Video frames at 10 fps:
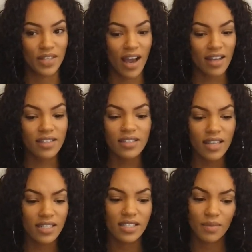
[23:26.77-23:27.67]
So I think
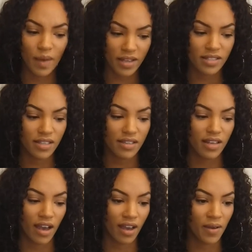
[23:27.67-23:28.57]
that's the best thing
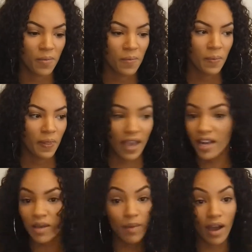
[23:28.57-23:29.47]
that
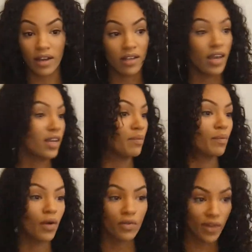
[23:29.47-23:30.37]
anybody, any
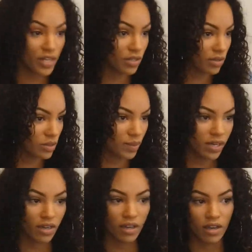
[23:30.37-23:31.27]
motivational
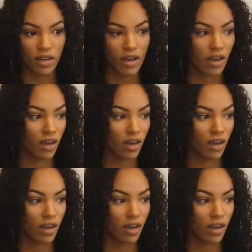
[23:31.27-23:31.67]
speaker,